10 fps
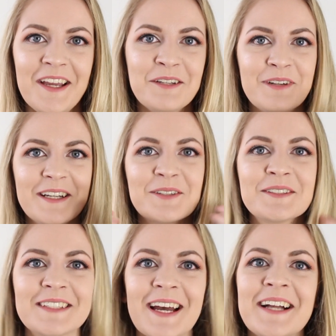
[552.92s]
if I don't
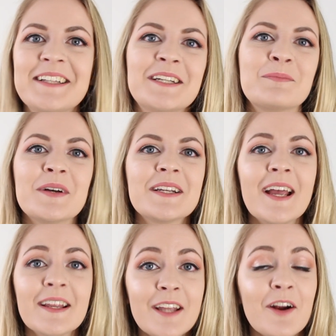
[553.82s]
style it. But
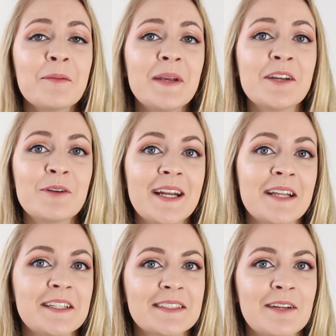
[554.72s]
there are many great
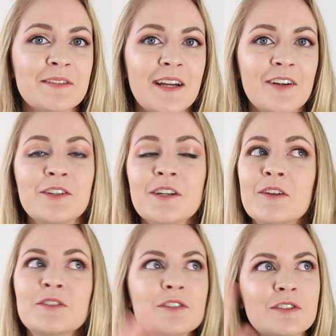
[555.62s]
ideas out there, and you can
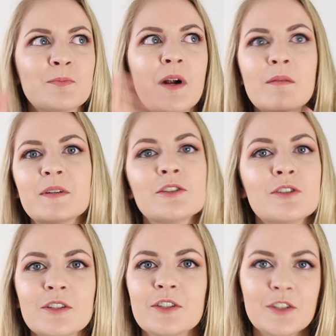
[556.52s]
also just probably
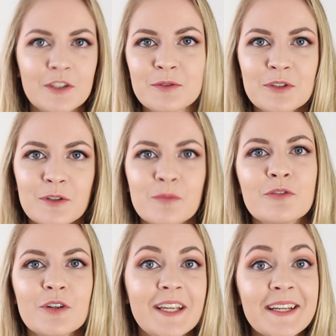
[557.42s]
search YouTube
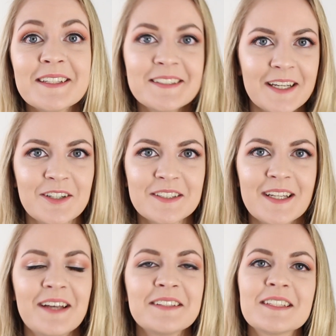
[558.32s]
for heatless
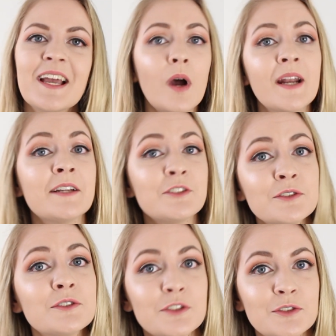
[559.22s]
hairstyles. What I do